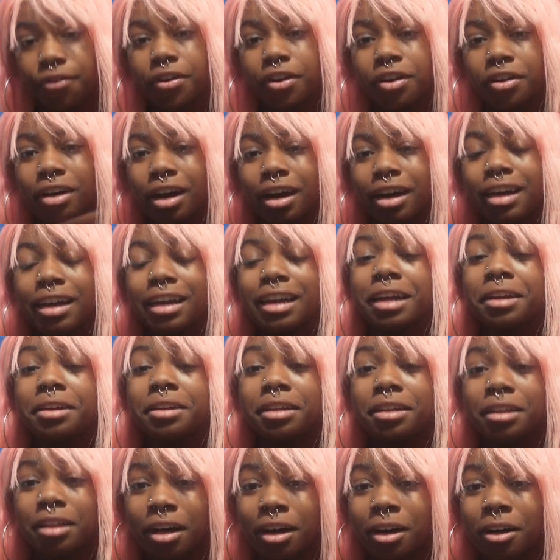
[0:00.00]
you're not in any
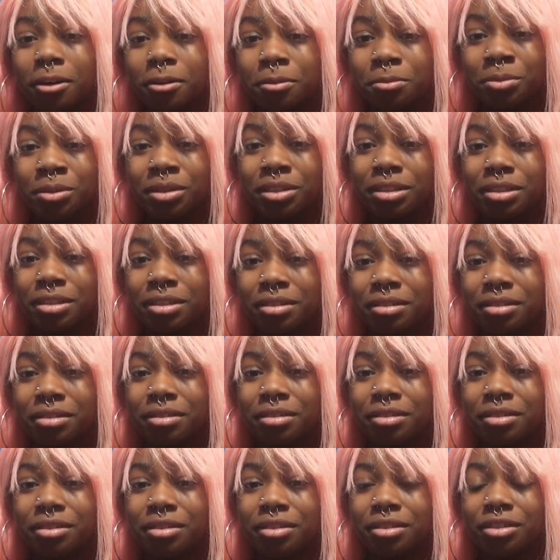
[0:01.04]
clubs,
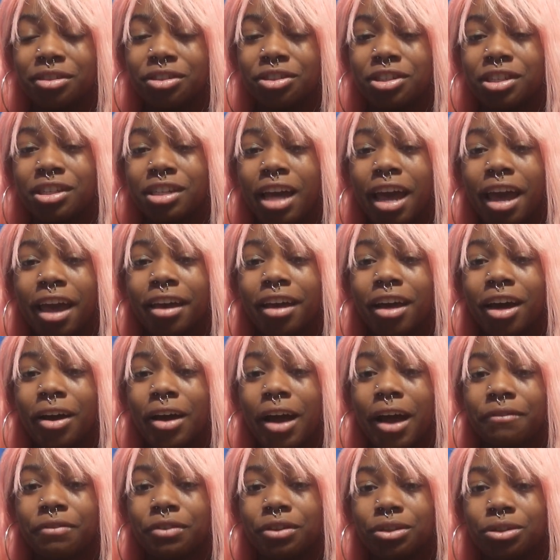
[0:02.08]
just hang out
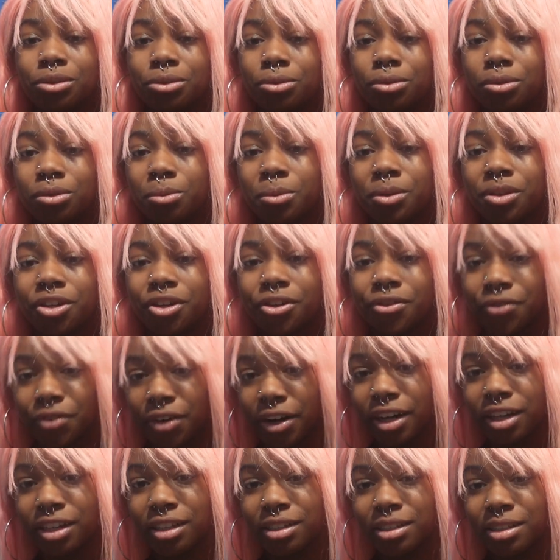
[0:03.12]
after school with your
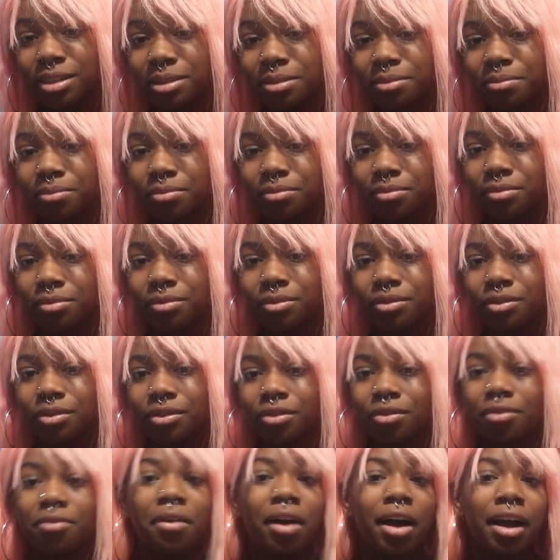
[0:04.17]
friends.
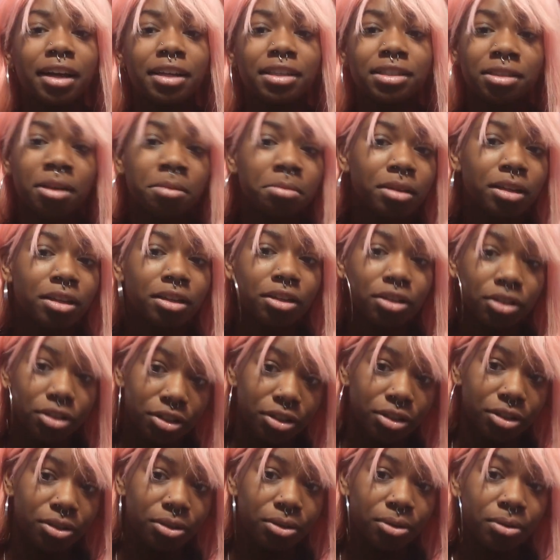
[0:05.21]
Find something to
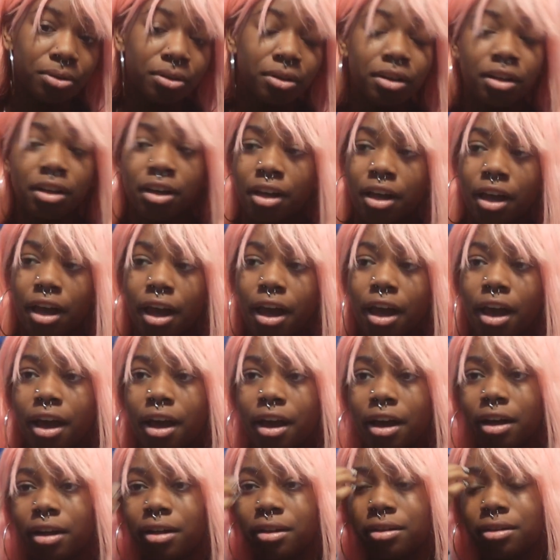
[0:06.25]
do
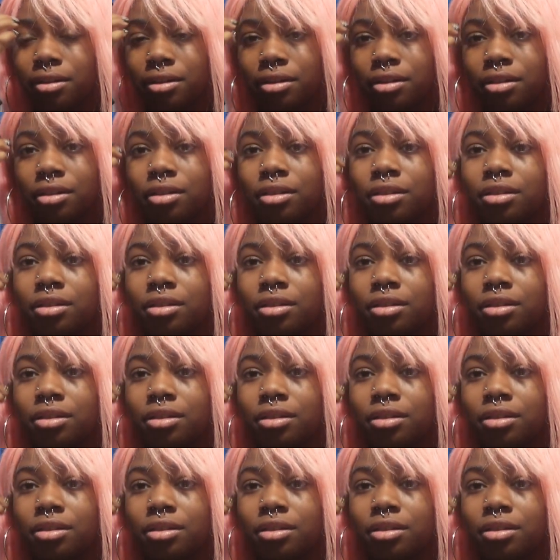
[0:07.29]
and